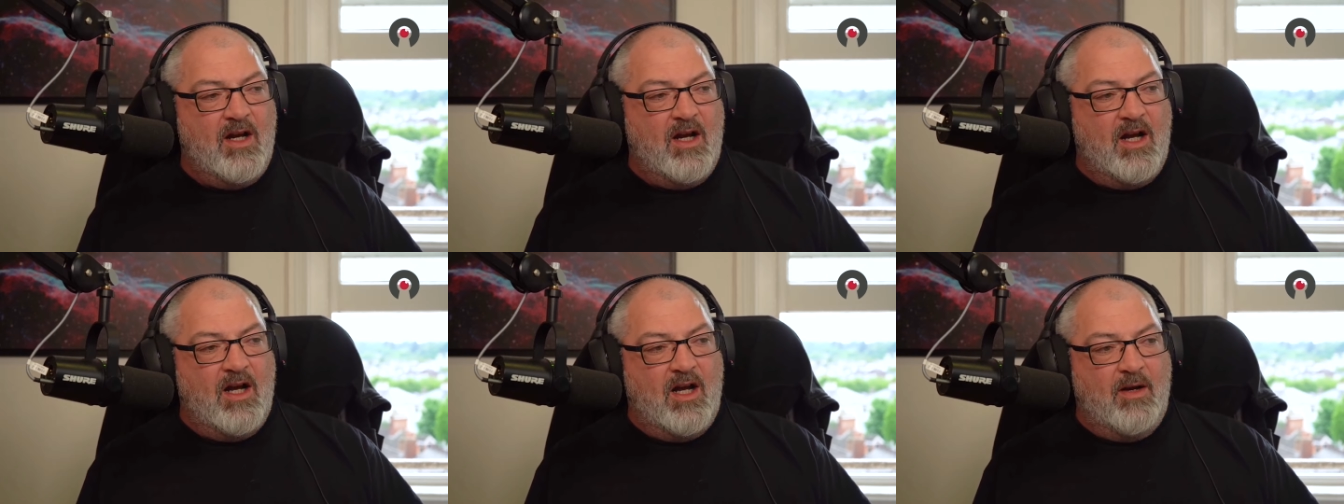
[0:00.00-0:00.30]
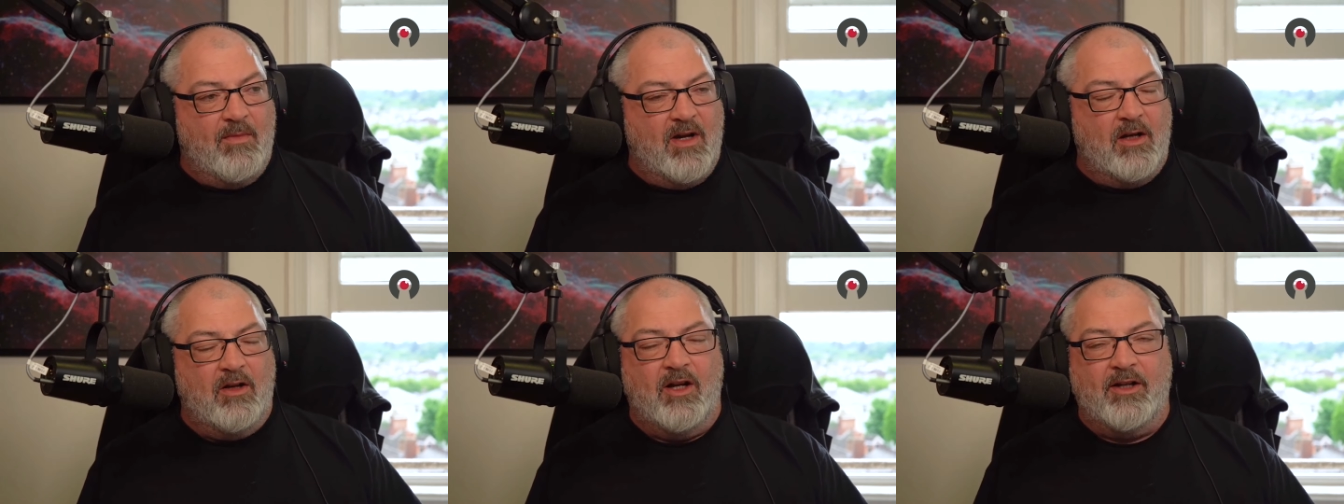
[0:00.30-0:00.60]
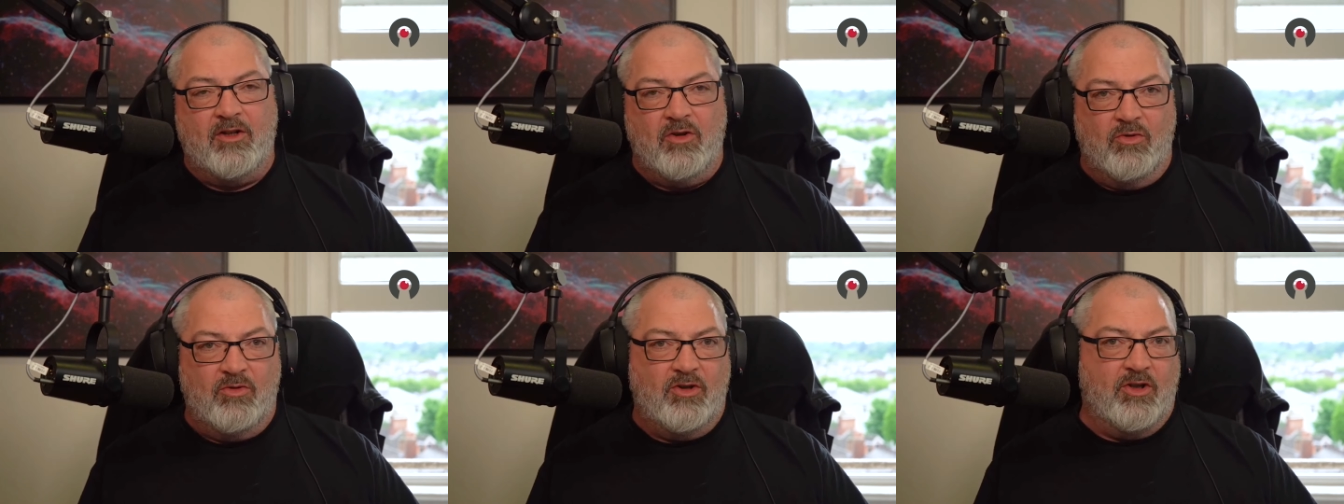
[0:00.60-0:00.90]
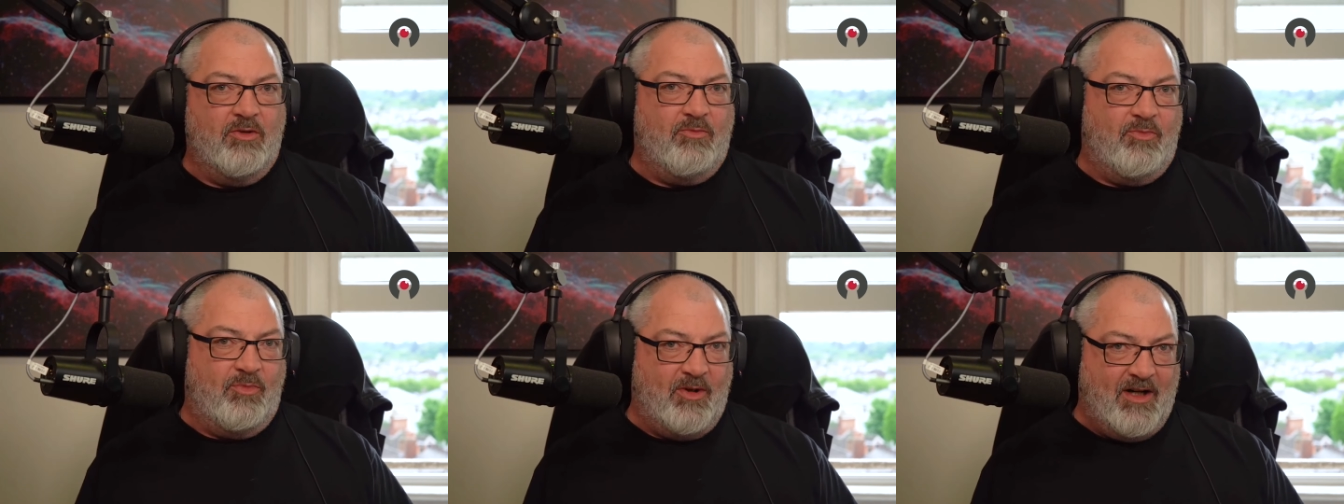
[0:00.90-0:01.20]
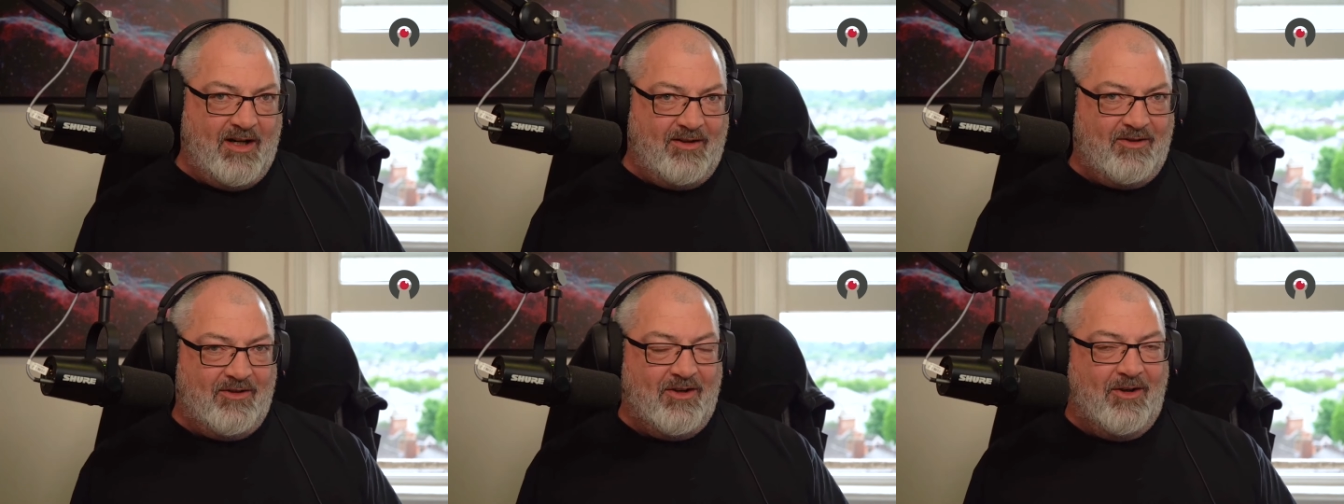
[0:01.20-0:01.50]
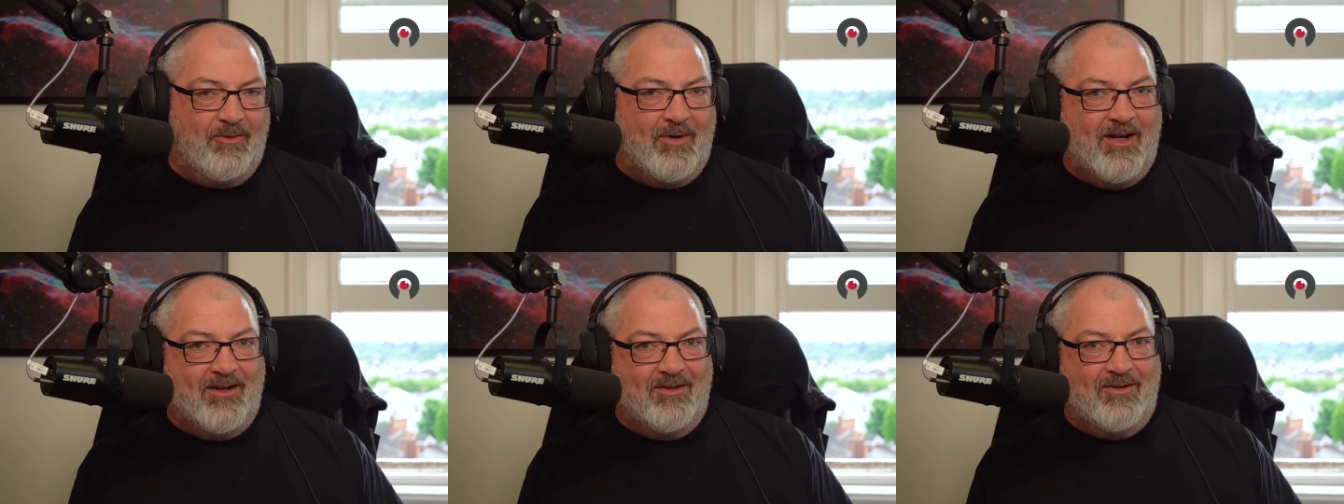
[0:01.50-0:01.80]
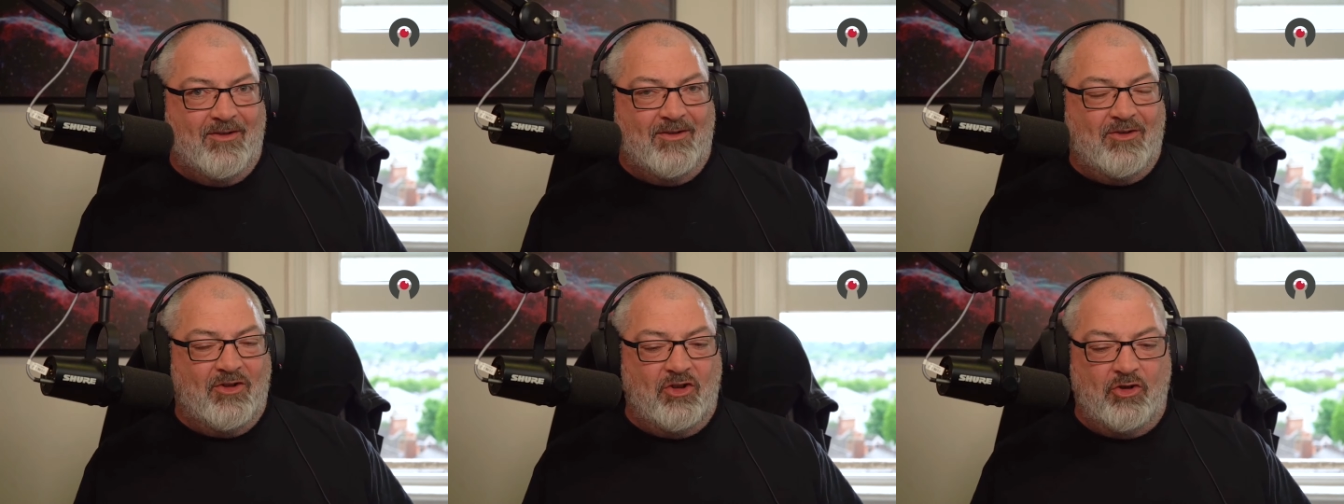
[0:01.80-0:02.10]
Um, and like all good Brits, I
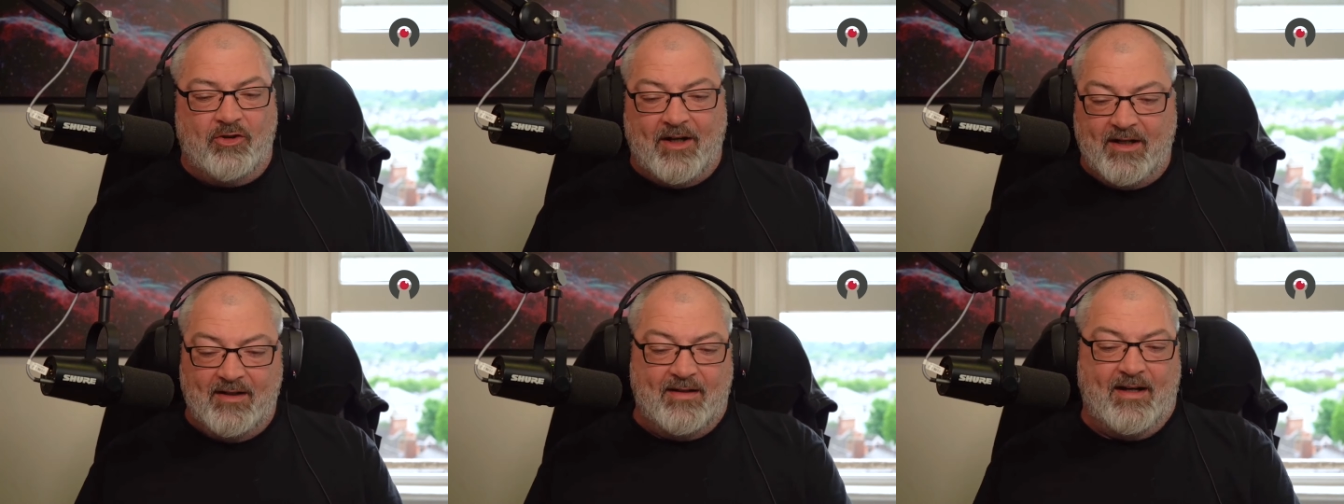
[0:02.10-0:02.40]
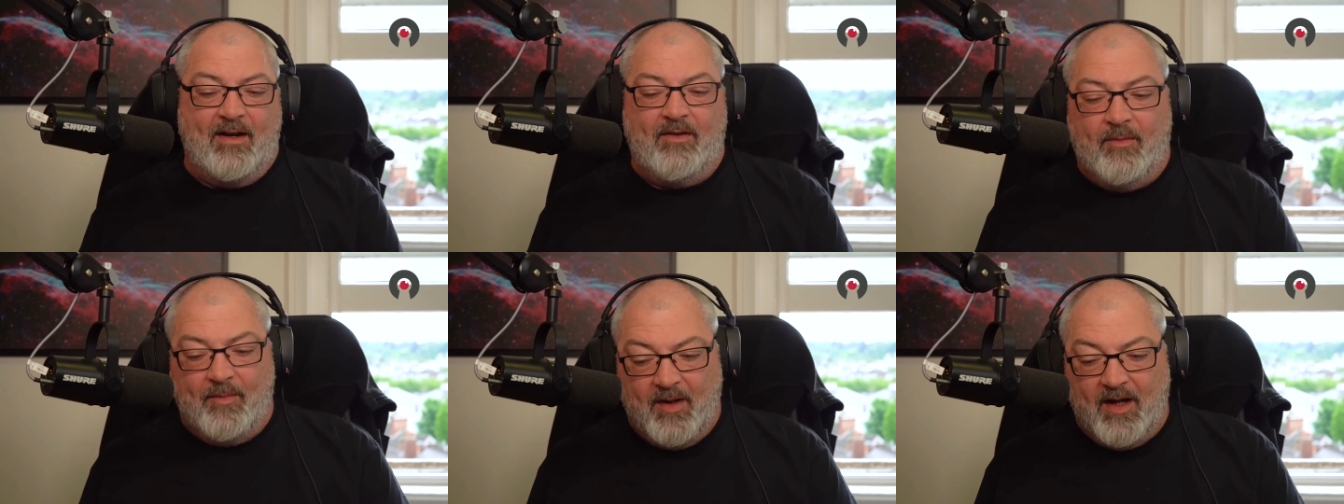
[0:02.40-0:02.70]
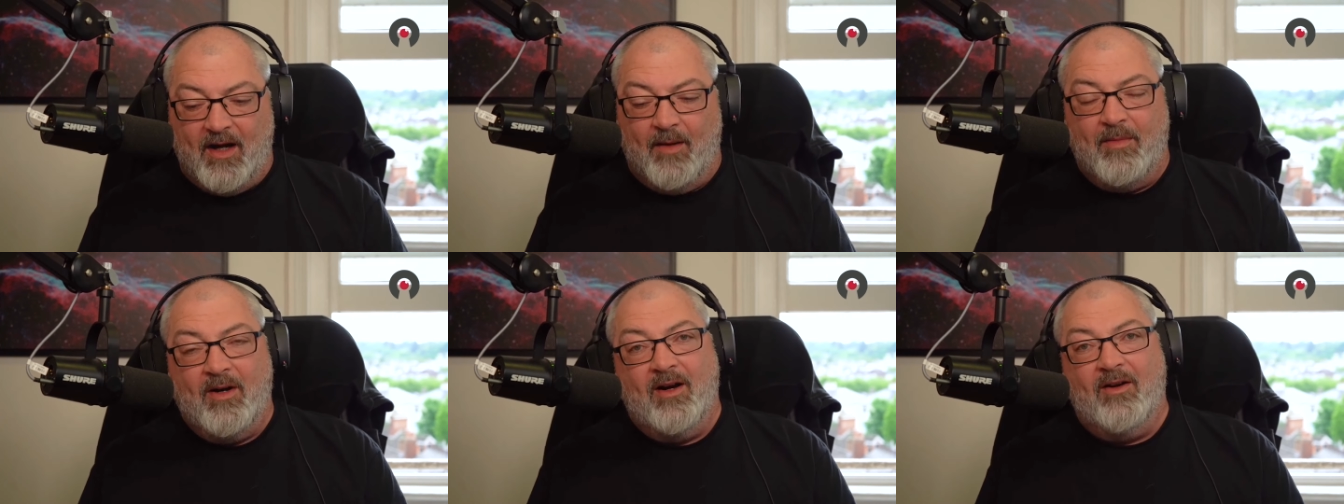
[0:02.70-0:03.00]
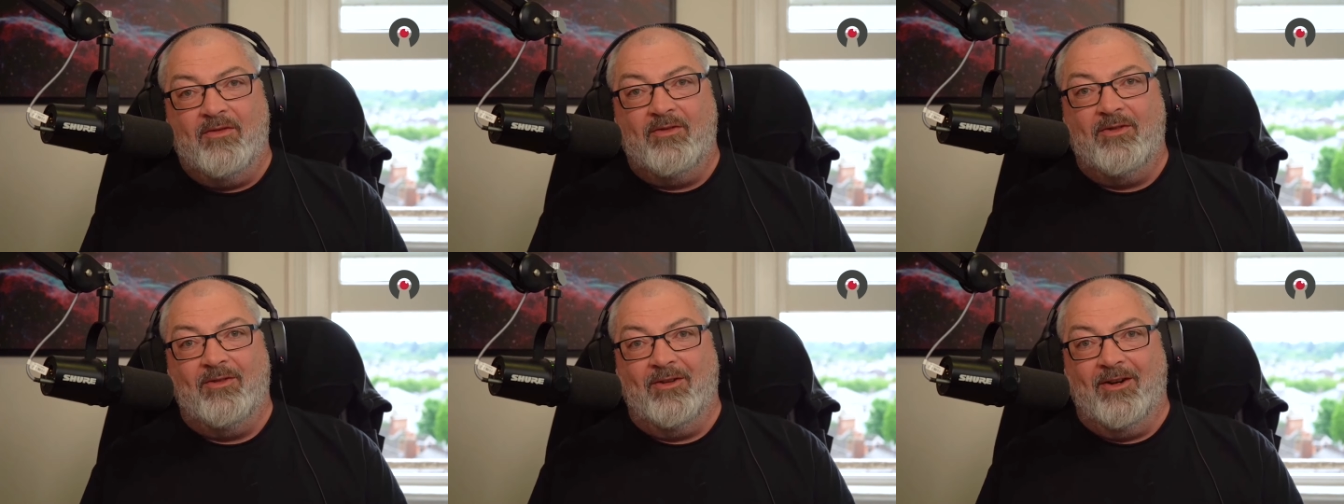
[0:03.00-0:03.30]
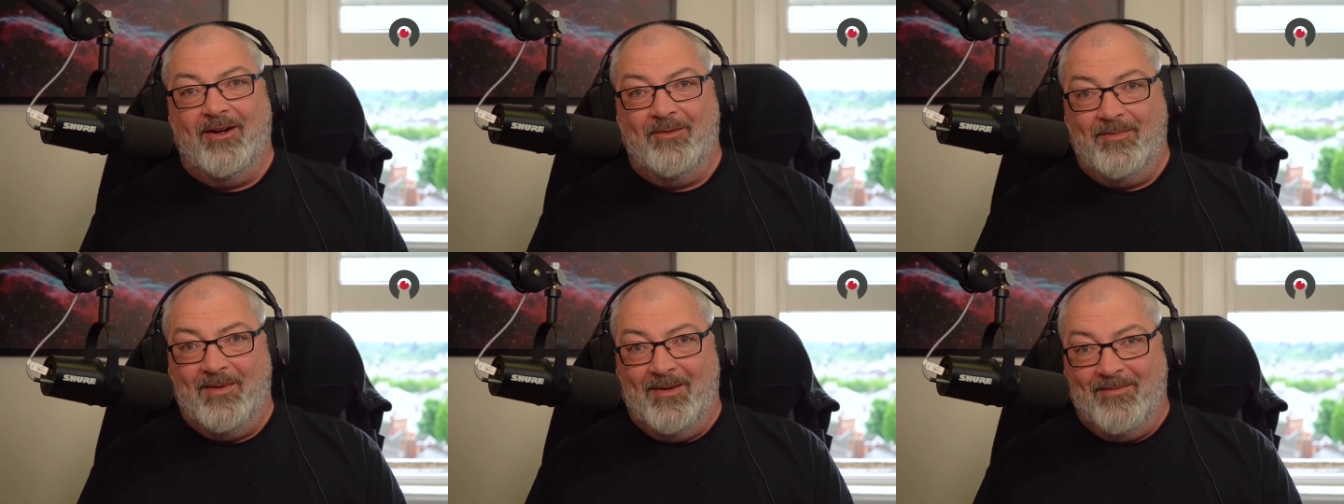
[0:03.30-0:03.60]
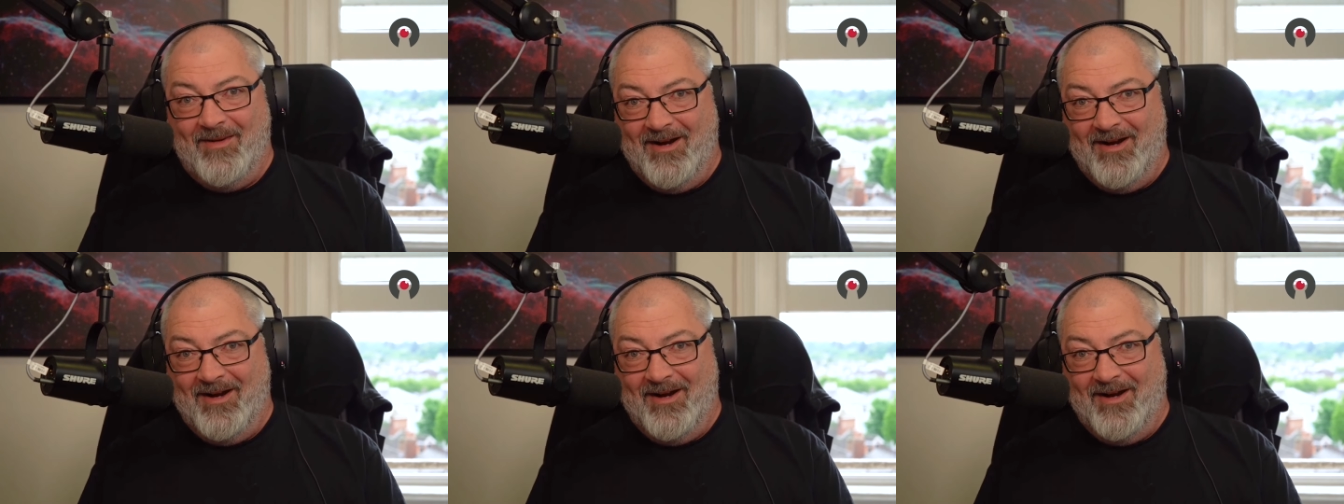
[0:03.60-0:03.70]
went straight down the pub after I'd been